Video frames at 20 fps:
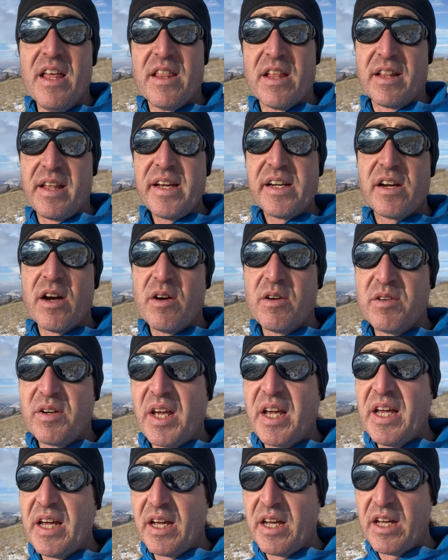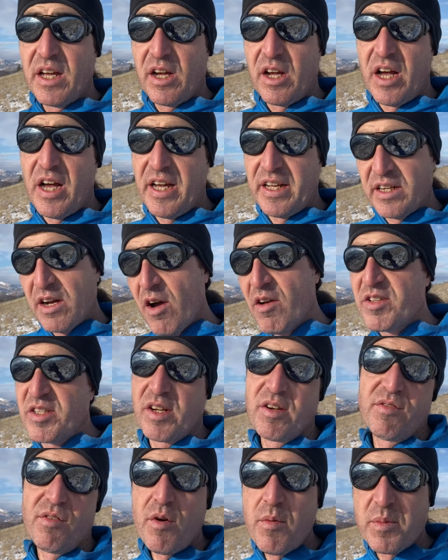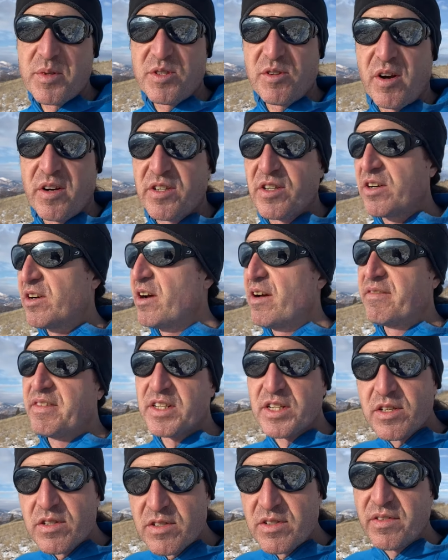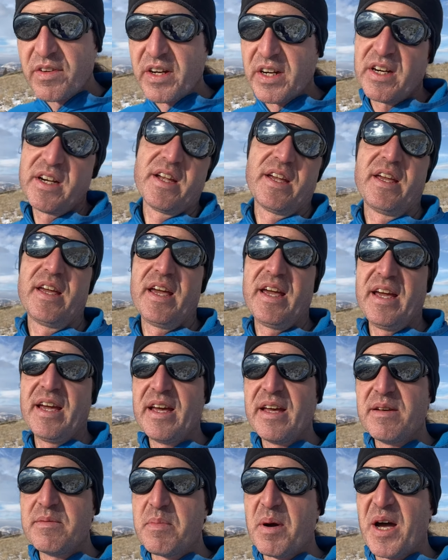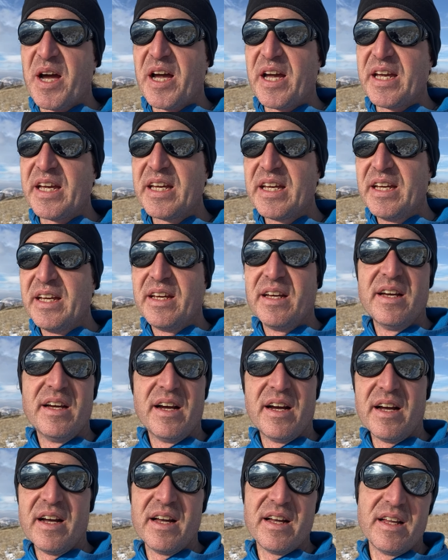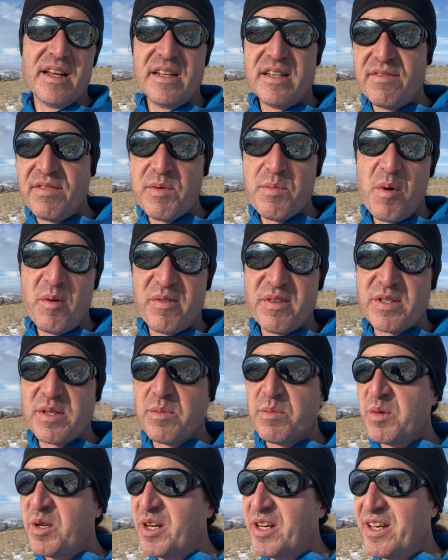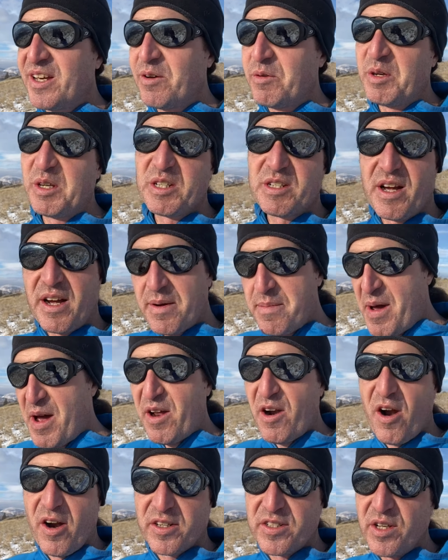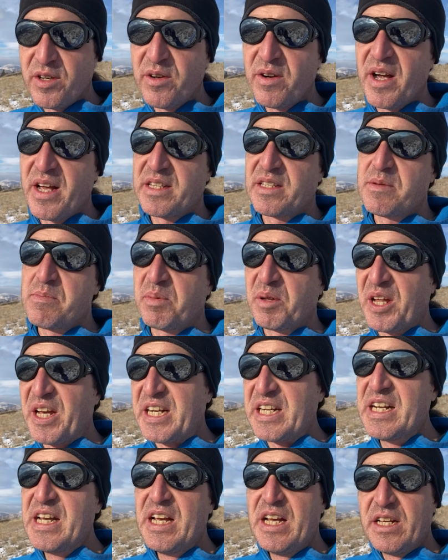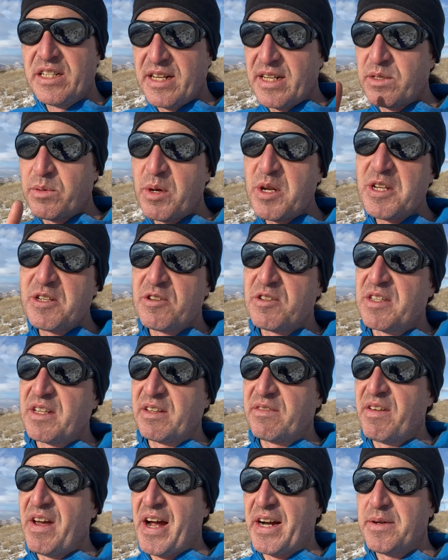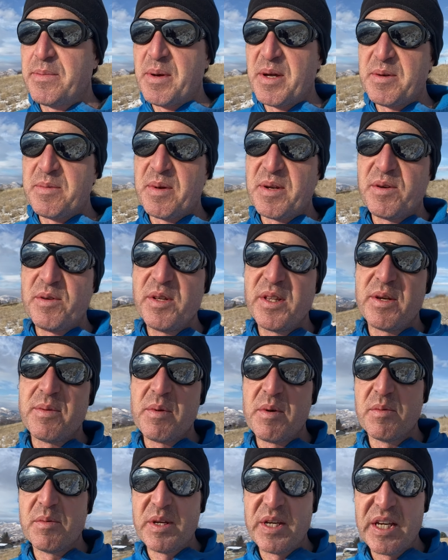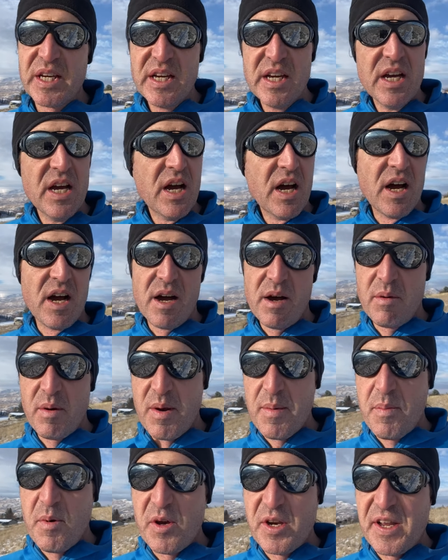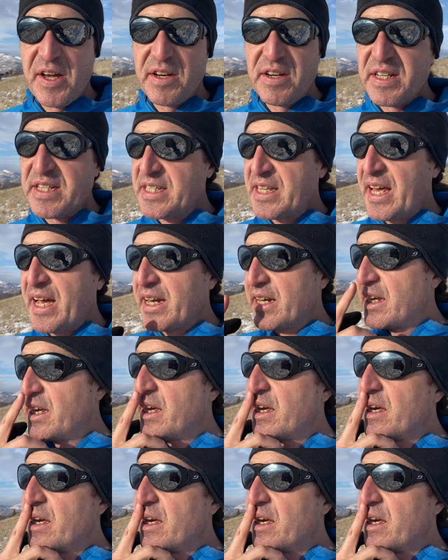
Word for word: The light cone uh, encodes a conformal structure of the two-sphere, and by uh, a diffeomorphism, we can talk about R2 as the plane. So that's one interesting fact, but, but really what we uh, want to point out is that